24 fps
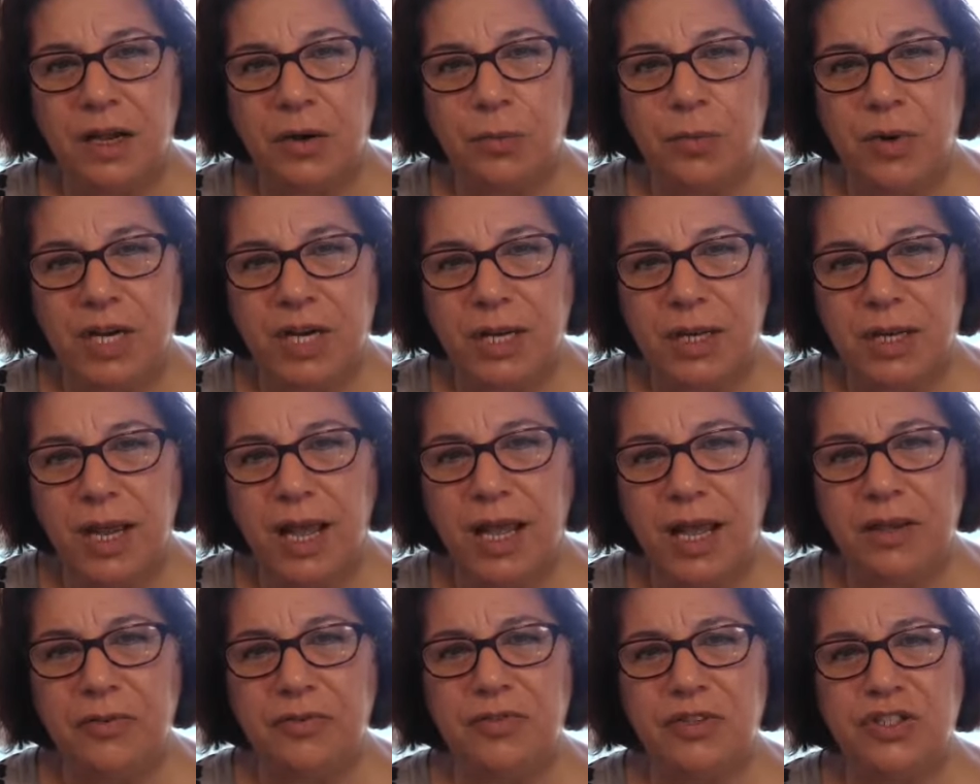our
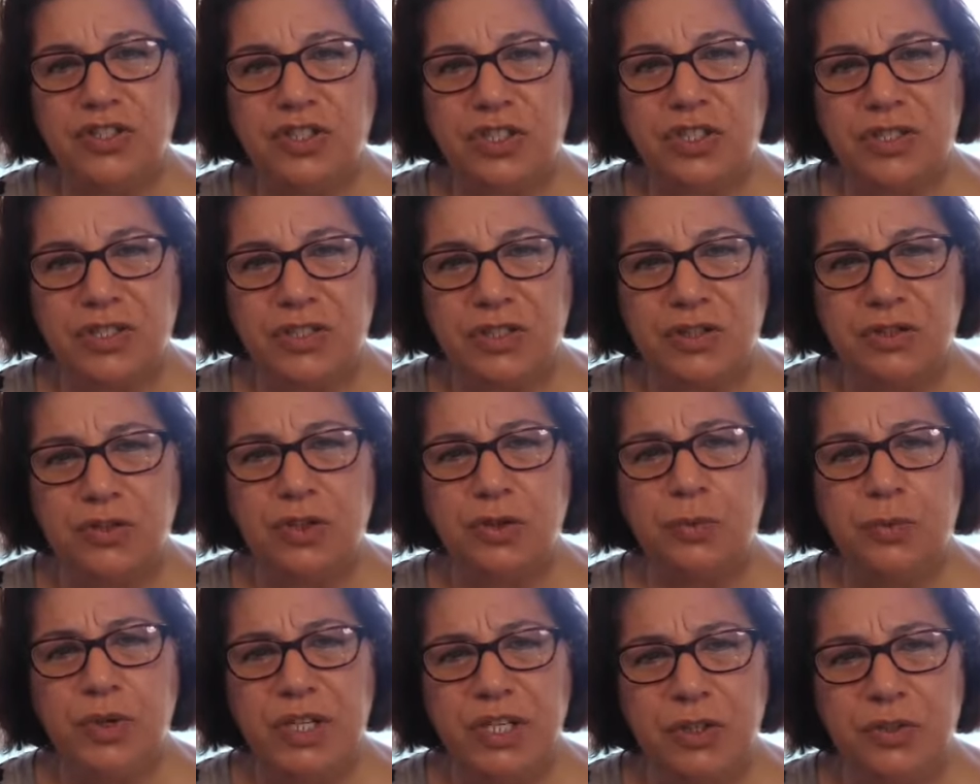life just
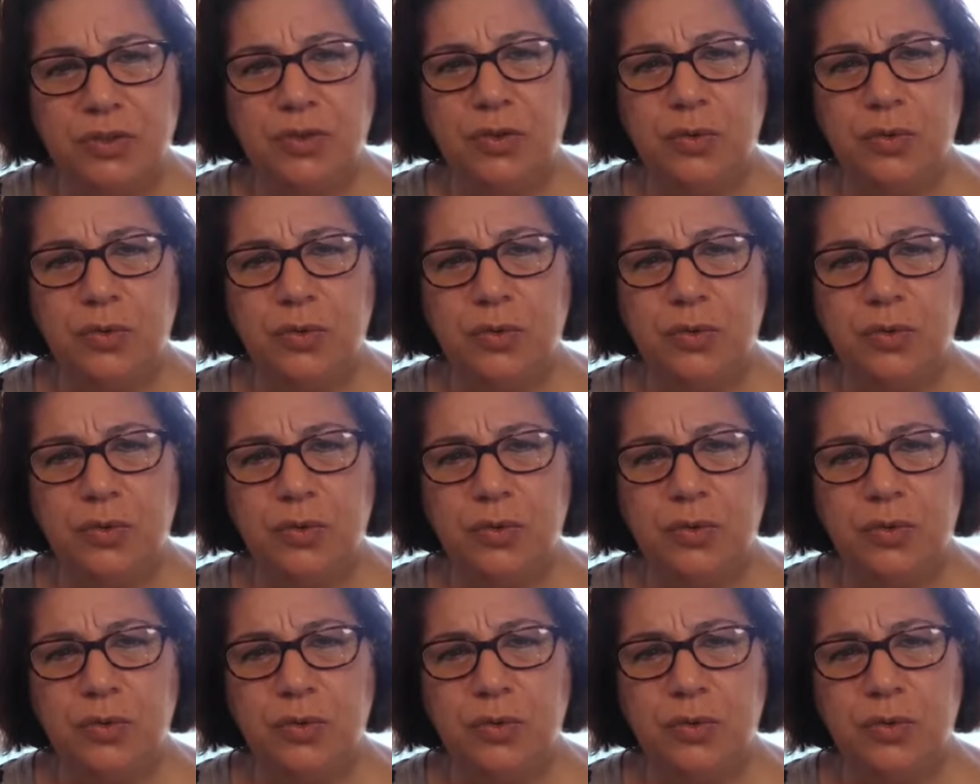doing,